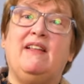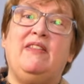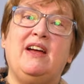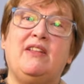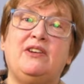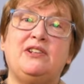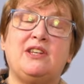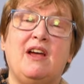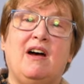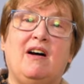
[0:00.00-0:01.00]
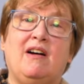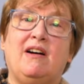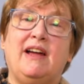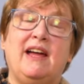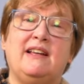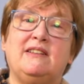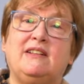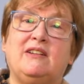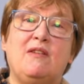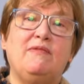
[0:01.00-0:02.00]
And the others are uh,
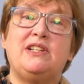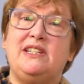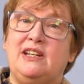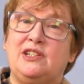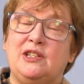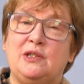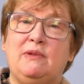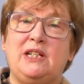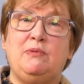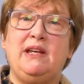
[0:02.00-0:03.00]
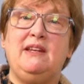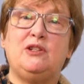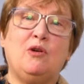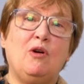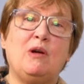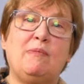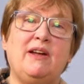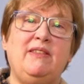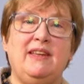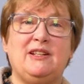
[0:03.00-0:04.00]
conversations which we talk
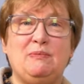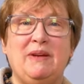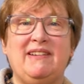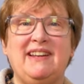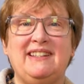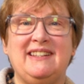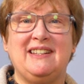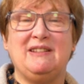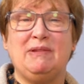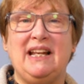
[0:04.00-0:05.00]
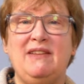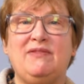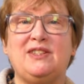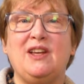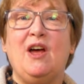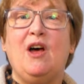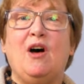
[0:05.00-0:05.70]
about the experiences and beliefs